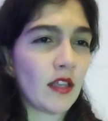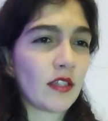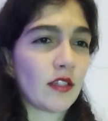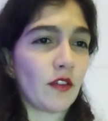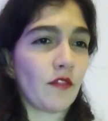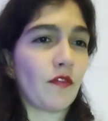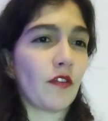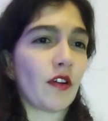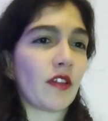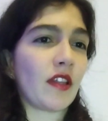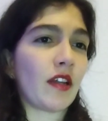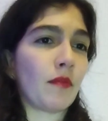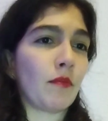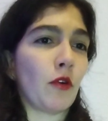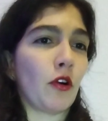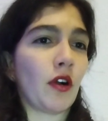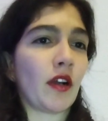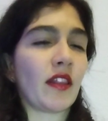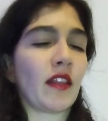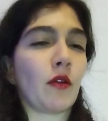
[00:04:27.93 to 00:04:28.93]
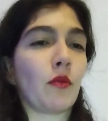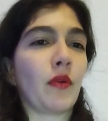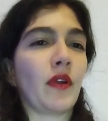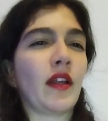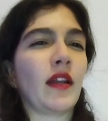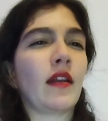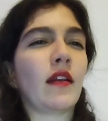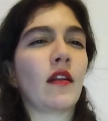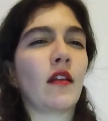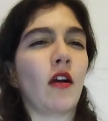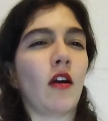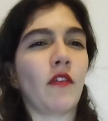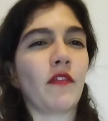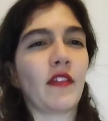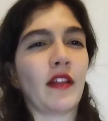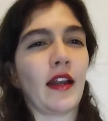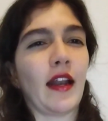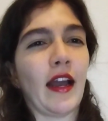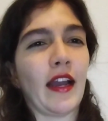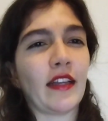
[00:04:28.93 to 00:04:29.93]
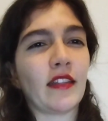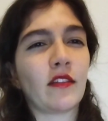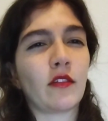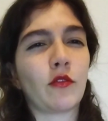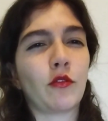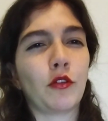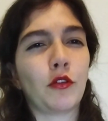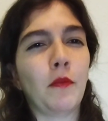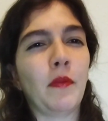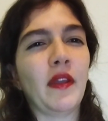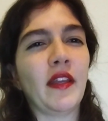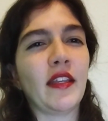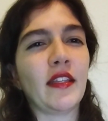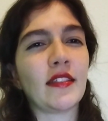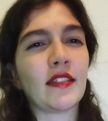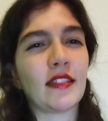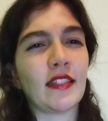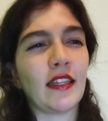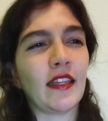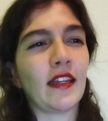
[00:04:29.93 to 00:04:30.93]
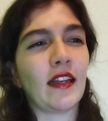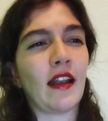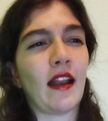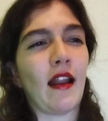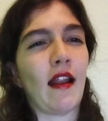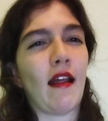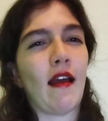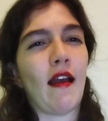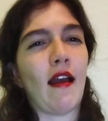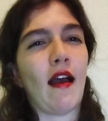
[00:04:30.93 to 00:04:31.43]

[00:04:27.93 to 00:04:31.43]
So, furthermore, the Queen of the Night could be seen